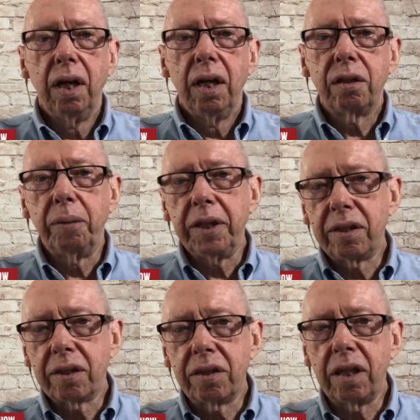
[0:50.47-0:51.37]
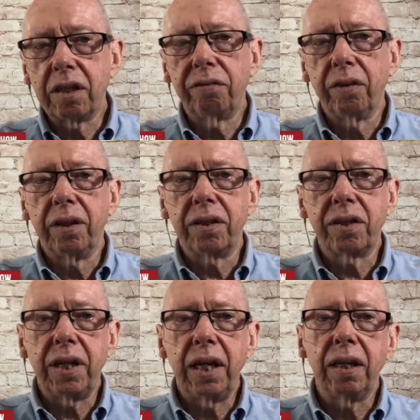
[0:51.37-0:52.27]
To be successful and
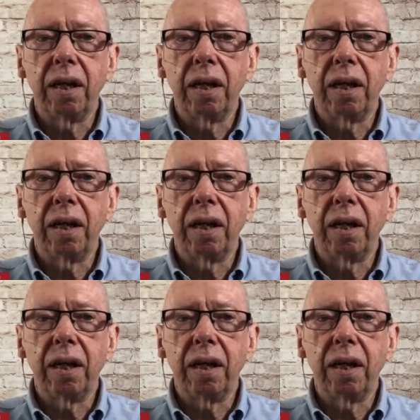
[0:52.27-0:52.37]
stand